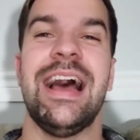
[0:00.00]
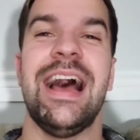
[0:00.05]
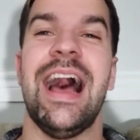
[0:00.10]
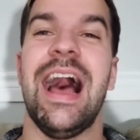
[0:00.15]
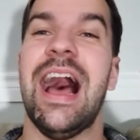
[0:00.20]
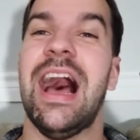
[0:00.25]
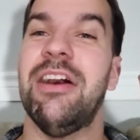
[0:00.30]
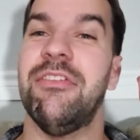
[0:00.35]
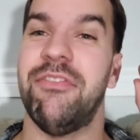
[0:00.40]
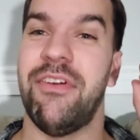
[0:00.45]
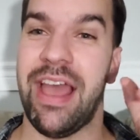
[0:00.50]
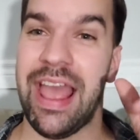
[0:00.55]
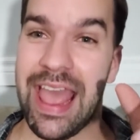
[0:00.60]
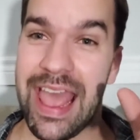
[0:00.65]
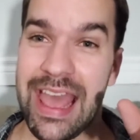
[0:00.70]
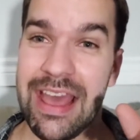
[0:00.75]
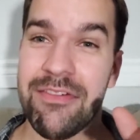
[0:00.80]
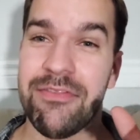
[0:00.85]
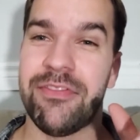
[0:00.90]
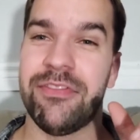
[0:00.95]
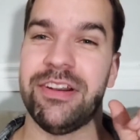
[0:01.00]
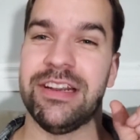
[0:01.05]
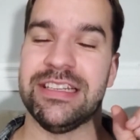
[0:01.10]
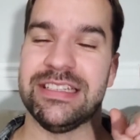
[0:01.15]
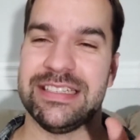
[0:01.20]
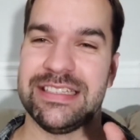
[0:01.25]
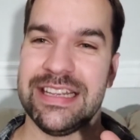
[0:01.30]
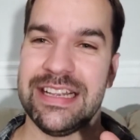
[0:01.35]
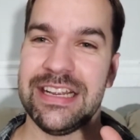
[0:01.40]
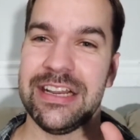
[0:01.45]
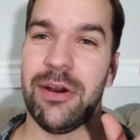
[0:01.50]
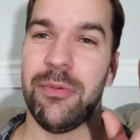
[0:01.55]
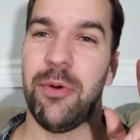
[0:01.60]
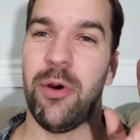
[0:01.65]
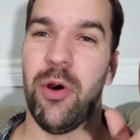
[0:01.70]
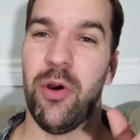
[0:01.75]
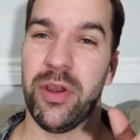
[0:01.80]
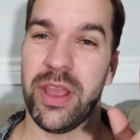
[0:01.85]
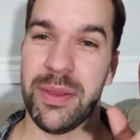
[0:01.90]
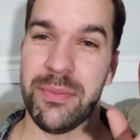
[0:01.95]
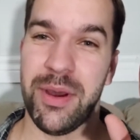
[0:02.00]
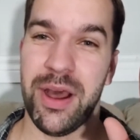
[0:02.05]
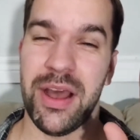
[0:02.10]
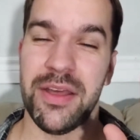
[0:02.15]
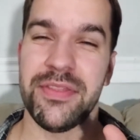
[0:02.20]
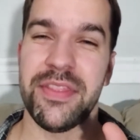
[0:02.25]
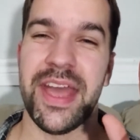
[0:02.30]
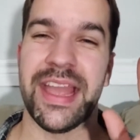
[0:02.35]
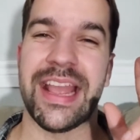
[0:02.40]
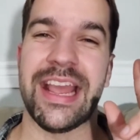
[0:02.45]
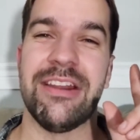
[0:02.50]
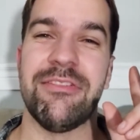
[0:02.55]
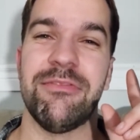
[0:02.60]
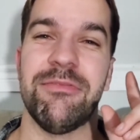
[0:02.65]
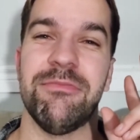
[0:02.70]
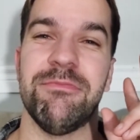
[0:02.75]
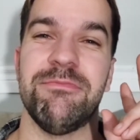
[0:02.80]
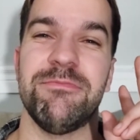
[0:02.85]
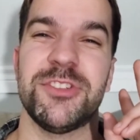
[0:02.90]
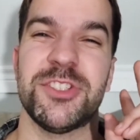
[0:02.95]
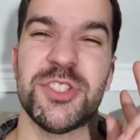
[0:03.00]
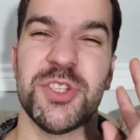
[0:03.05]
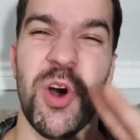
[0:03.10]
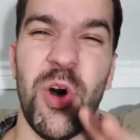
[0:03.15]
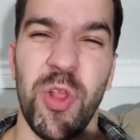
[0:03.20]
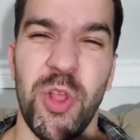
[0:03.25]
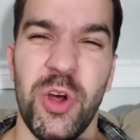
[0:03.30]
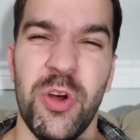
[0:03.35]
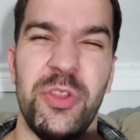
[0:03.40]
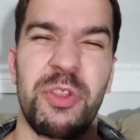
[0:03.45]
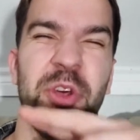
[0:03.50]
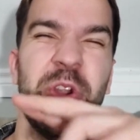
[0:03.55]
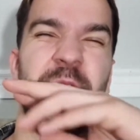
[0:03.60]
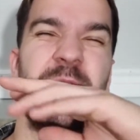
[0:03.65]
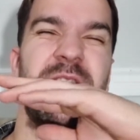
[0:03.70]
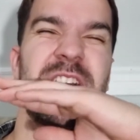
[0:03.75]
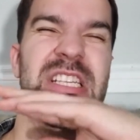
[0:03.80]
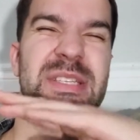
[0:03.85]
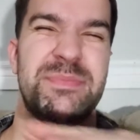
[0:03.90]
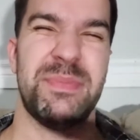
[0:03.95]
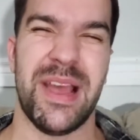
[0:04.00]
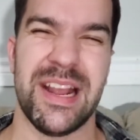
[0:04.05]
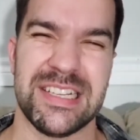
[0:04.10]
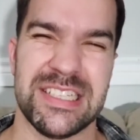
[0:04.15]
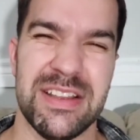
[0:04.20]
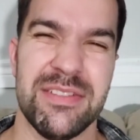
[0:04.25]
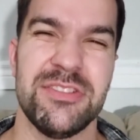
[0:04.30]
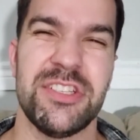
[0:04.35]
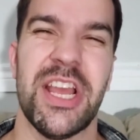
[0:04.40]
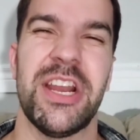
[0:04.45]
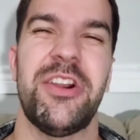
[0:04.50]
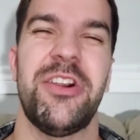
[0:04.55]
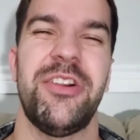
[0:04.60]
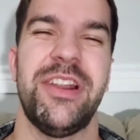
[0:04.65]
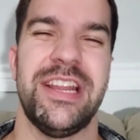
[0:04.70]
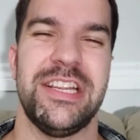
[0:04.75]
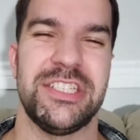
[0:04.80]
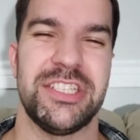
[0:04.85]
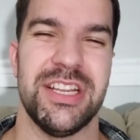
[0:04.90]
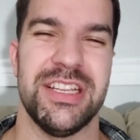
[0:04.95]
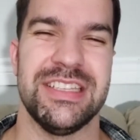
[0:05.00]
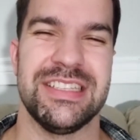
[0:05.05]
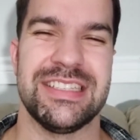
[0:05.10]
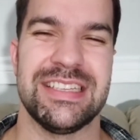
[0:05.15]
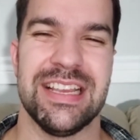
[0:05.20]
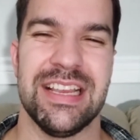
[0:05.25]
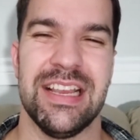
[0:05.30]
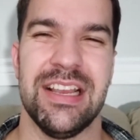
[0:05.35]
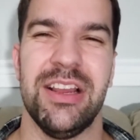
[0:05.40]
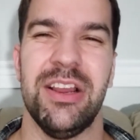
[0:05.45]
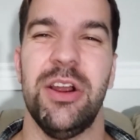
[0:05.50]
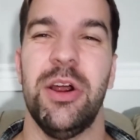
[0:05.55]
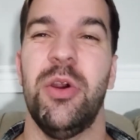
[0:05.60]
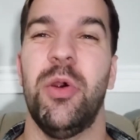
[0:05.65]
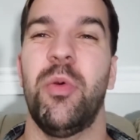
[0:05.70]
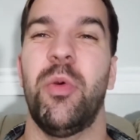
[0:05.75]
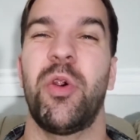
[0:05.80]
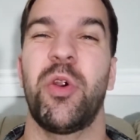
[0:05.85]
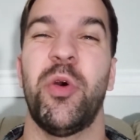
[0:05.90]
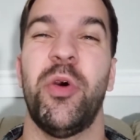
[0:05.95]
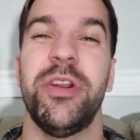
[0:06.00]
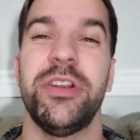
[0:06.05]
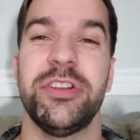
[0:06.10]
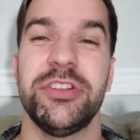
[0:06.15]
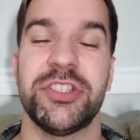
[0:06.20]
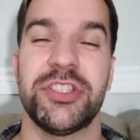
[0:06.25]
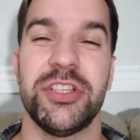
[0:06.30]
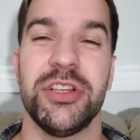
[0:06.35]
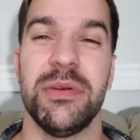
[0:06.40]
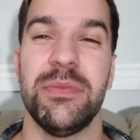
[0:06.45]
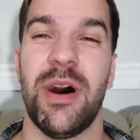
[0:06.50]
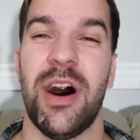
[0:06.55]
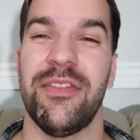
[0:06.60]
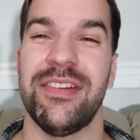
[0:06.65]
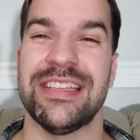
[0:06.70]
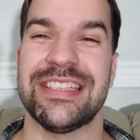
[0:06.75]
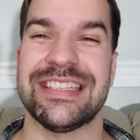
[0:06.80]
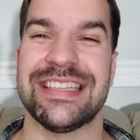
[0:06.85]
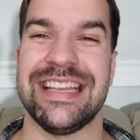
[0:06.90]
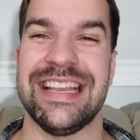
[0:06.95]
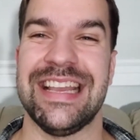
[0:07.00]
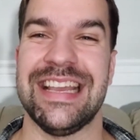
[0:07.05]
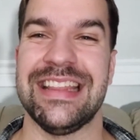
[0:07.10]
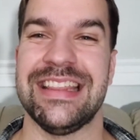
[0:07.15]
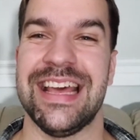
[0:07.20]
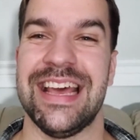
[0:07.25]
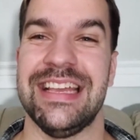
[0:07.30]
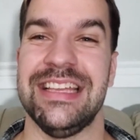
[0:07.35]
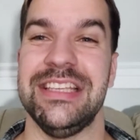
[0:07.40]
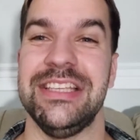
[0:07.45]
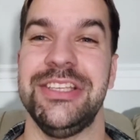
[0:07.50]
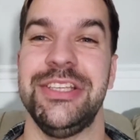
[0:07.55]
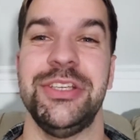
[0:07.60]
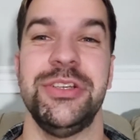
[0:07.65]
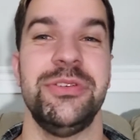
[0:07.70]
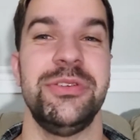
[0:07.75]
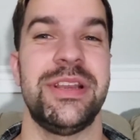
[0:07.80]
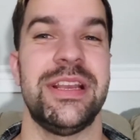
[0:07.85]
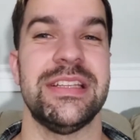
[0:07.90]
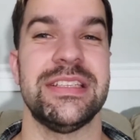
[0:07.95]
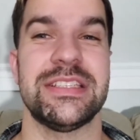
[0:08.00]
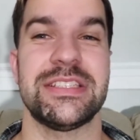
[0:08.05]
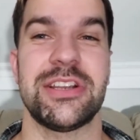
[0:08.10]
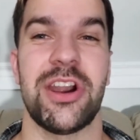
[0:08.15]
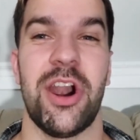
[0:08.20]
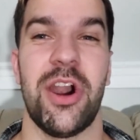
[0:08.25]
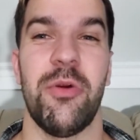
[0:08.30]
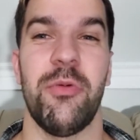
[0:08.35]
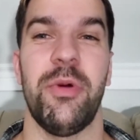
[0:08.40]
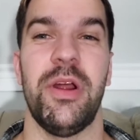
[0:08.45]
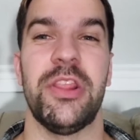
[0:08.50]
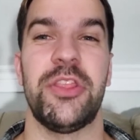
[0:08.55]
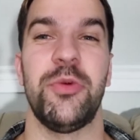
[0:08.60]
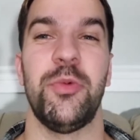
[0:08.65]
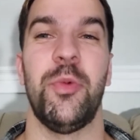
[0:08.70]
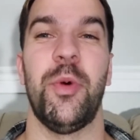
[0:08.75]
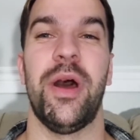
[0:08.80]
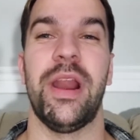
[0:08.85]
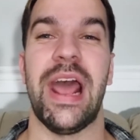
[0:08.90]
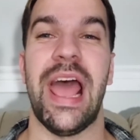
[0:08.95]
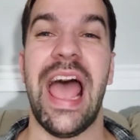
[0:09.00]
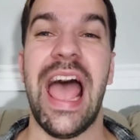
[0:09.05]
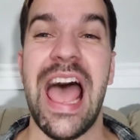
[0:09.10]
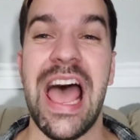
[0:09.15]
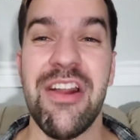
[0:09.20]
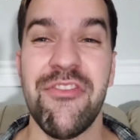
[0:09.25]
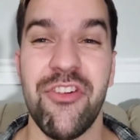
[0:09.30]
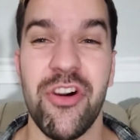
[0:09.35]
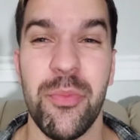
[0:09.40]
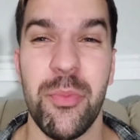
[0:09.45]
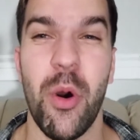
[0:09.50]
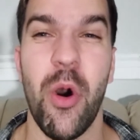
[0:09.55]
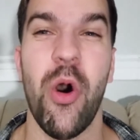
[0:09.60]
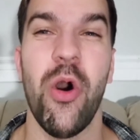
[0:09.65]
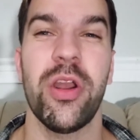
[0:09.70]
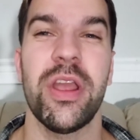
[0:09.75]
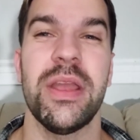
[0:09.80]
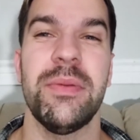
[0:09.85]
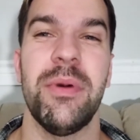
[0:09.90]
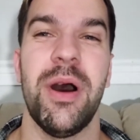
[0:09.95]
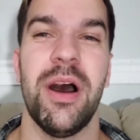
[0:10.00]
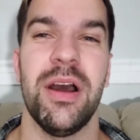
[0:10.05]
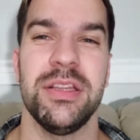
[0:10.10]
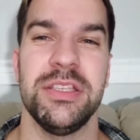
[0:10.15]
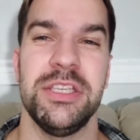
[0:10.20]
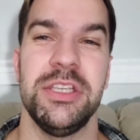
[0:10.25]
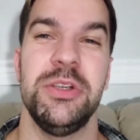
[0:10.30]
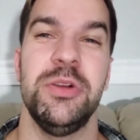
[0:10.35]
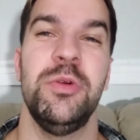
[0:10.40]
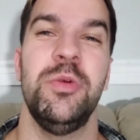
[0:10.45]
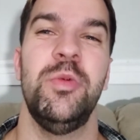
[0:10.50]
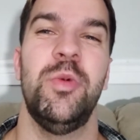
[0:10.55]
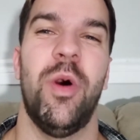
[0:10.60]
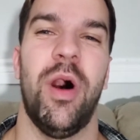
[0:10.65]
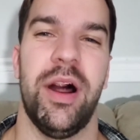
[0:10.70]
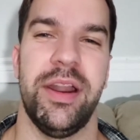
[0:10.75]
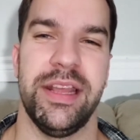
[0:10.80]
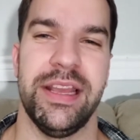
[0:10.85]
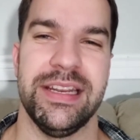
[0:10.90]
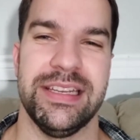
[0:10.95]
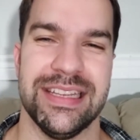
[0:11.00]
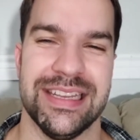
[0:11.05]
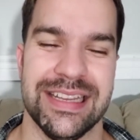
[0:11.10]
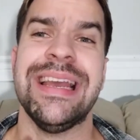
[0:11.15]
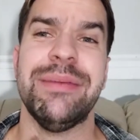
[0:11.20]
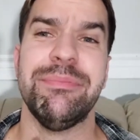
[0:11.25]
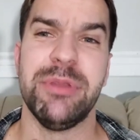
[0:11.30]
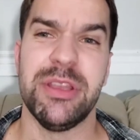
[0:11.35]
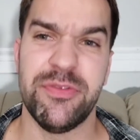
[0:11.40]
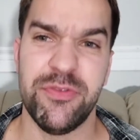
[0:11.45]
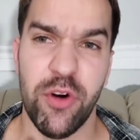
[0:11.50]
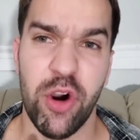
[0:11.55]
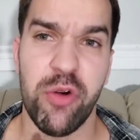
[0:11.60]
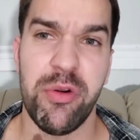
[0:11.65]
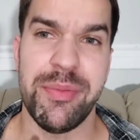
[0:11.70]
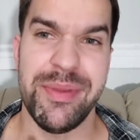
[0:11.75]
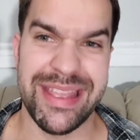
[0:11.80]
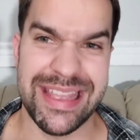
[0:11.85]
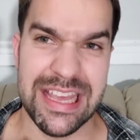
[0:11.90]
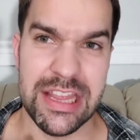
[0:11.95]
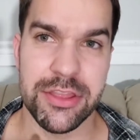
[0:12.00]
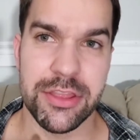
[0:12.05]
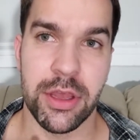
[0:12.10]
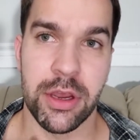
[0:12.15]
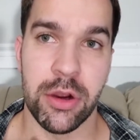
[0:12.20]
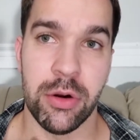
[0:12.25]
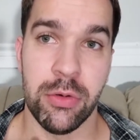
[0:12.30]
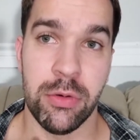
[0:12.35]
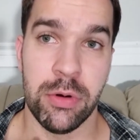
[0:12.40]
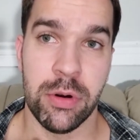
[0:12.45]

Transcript: of every single Pokemon that can solo their respective generations. We're going to assume, obviously, that you can start with whatever Pokemon you wanted. Before we begin, though,